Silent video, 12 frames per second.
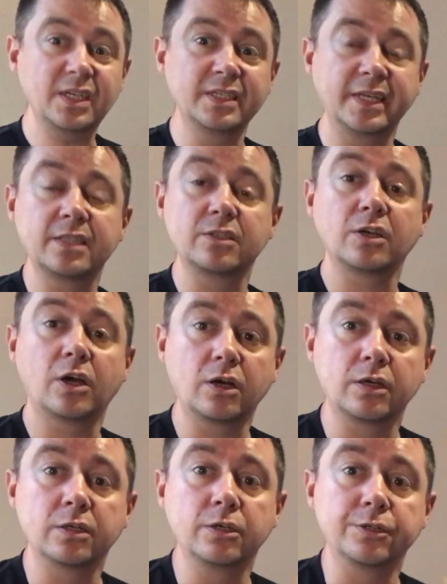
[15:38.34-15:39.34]
That
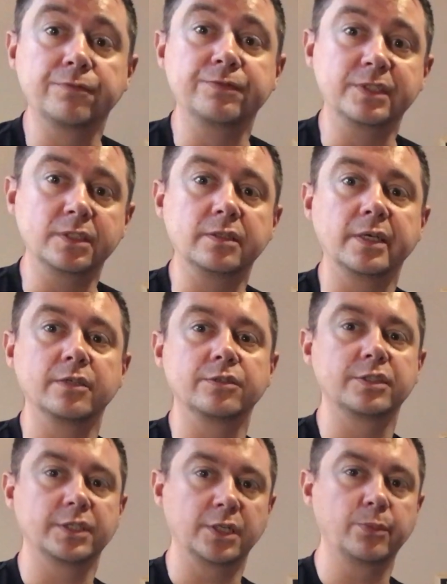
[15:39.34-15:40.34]
are a lot of
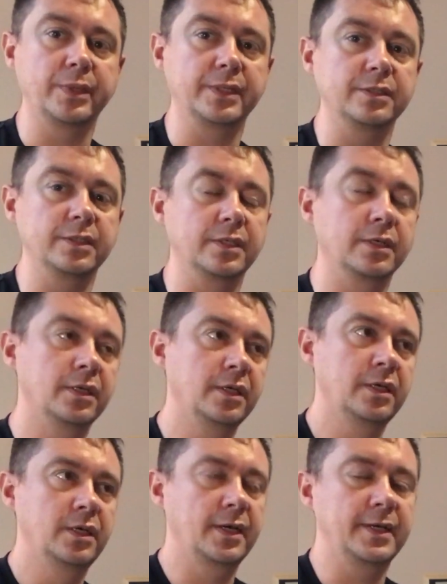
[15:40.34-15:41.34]
details in a painting.
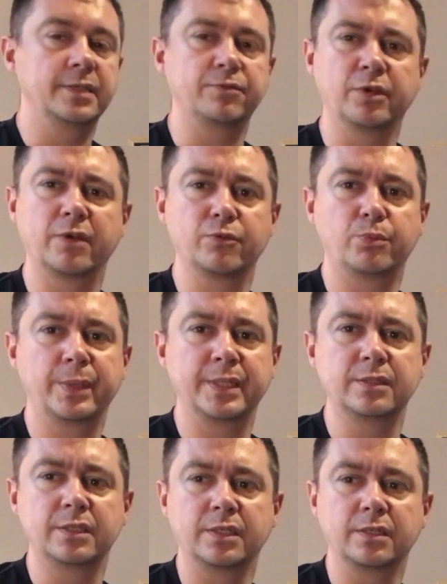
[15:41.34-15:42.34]
And if you have a
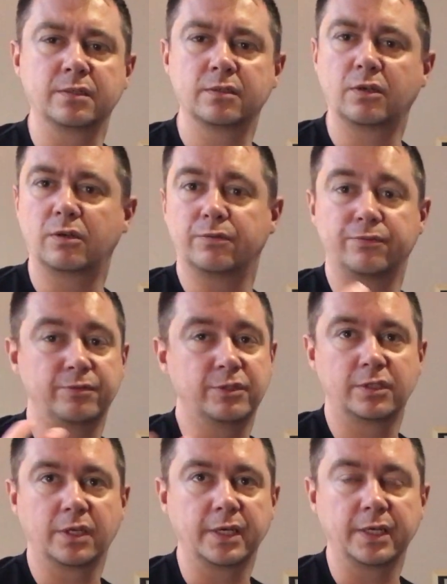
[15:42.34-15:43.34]
painting of,
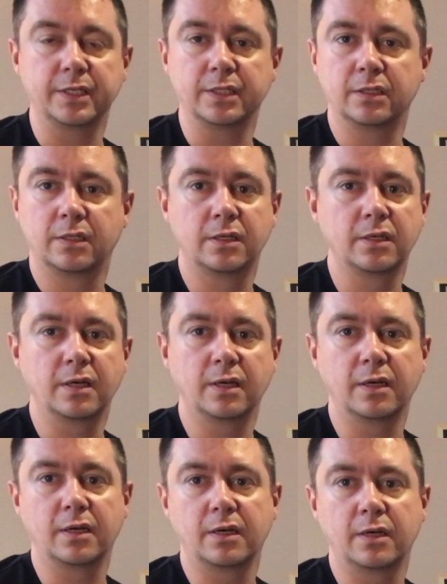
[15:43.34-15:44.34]
say,
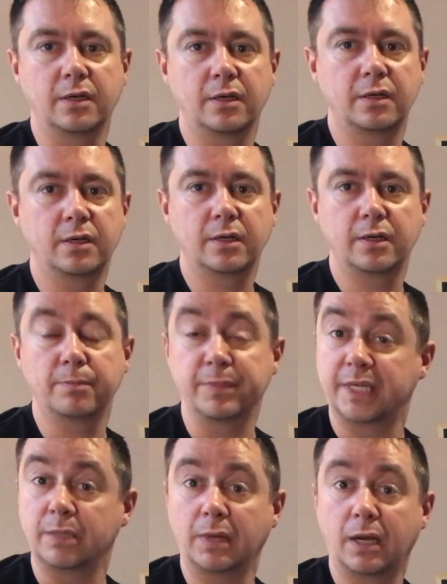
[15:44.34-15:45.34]

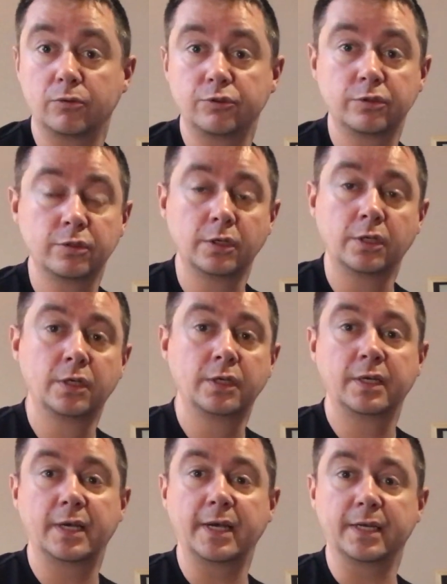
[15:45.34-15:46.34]
Mickey Mouse
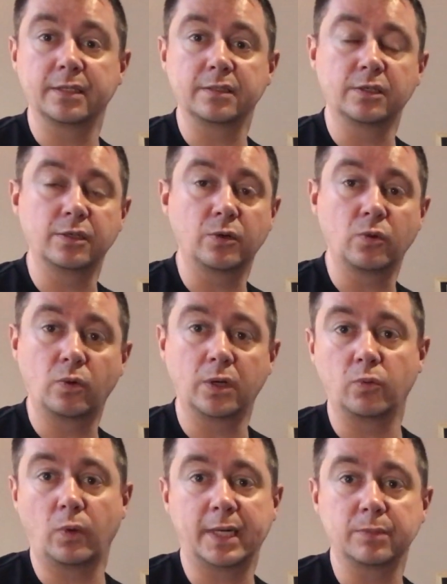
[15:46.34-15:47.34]
and
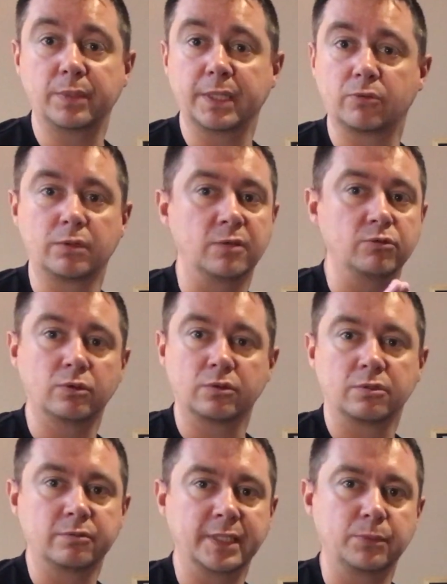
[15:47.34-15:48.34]
a white background
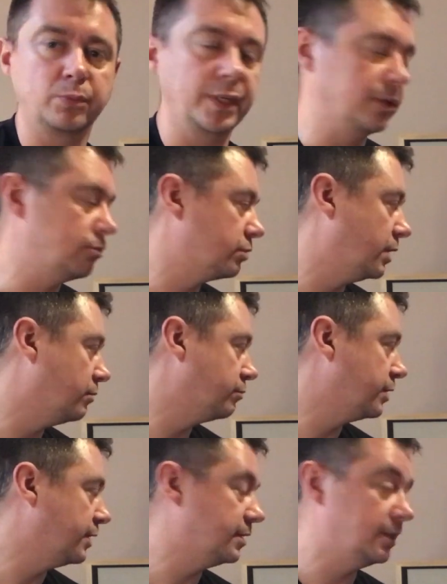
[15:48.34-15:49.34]
or a red
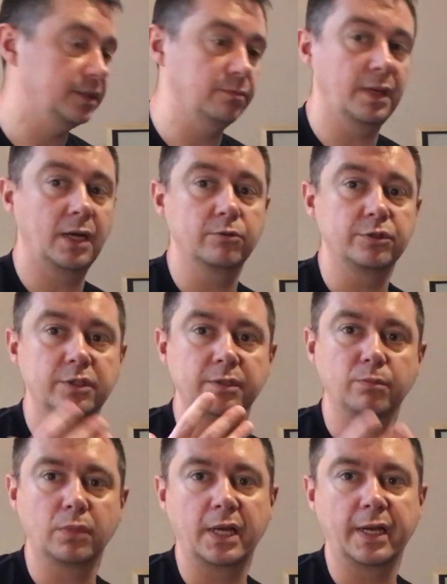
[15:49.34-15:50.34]
background, and then the mouse
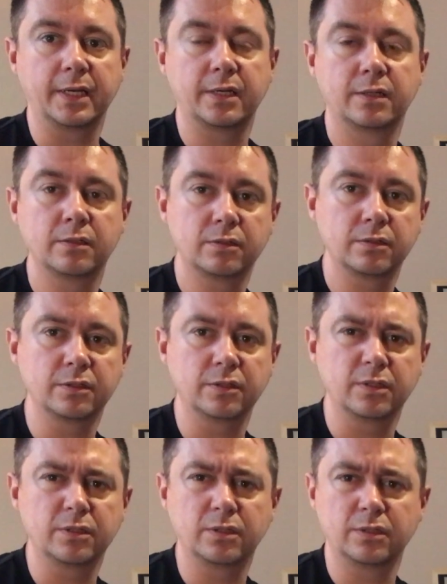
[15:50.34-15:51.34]
in black,
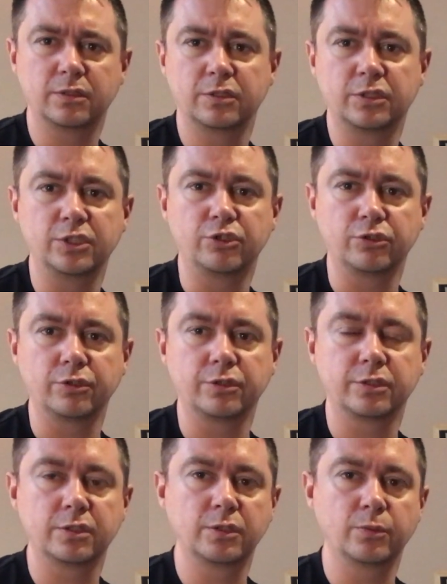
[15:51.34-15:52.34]
the
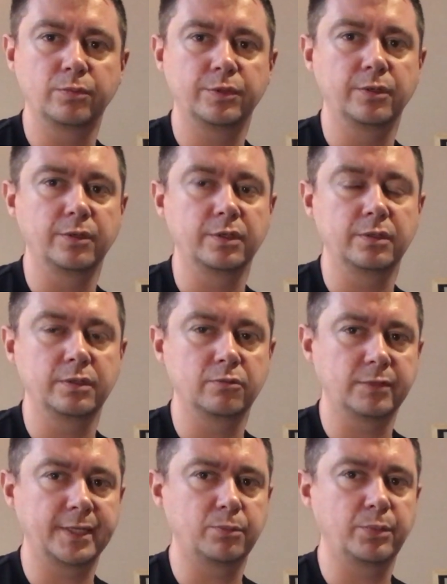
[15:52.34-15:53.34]
t-shirt, the
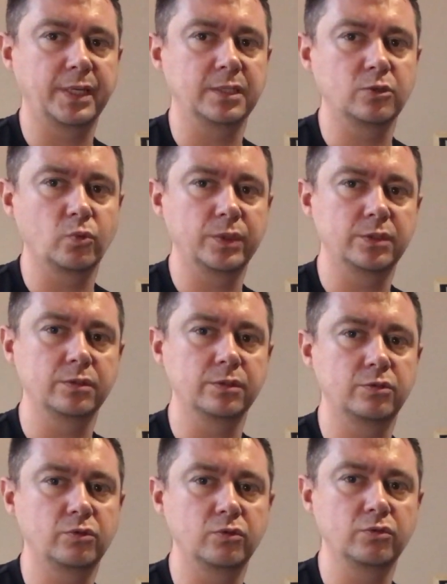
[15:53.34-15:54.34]
red pants with
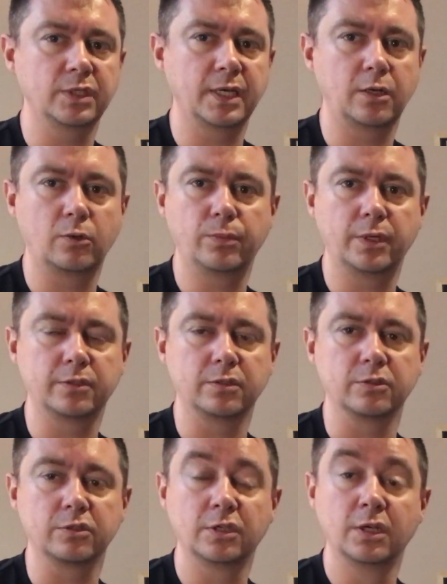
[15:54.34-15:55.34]
the 2 yellow
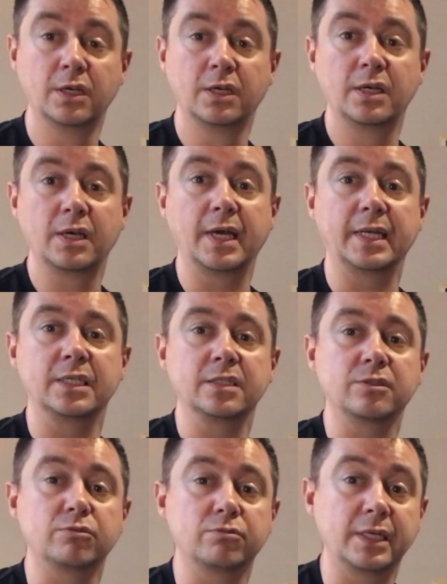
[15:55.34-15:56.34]
buttons and
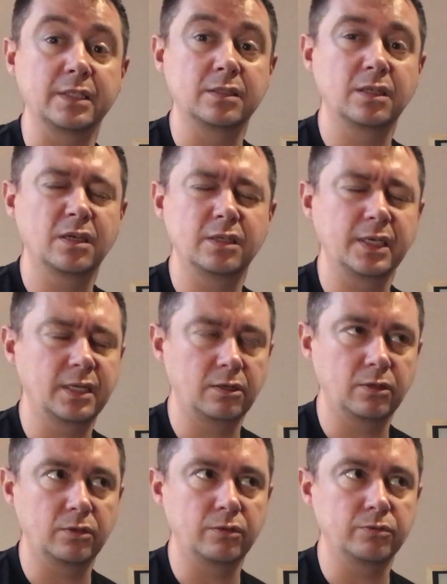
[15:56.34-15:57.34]
his
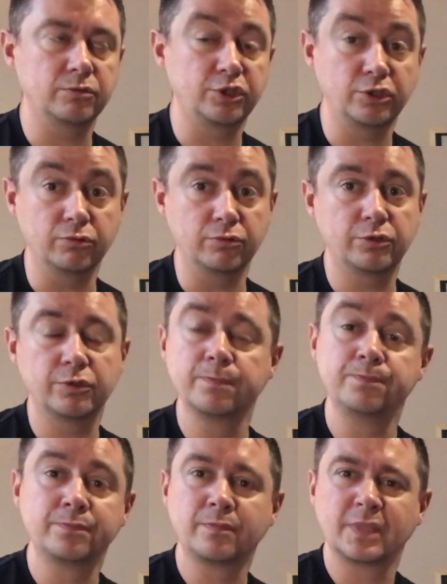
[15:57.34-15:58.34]
yellow shoes,
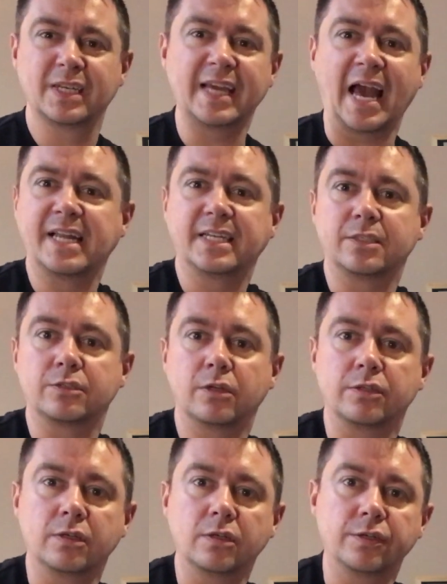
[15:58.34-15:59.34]
yeah, that's
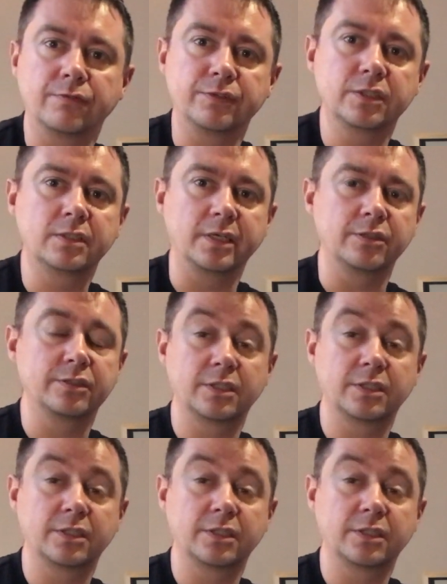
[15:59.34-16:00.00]
not a lot of details.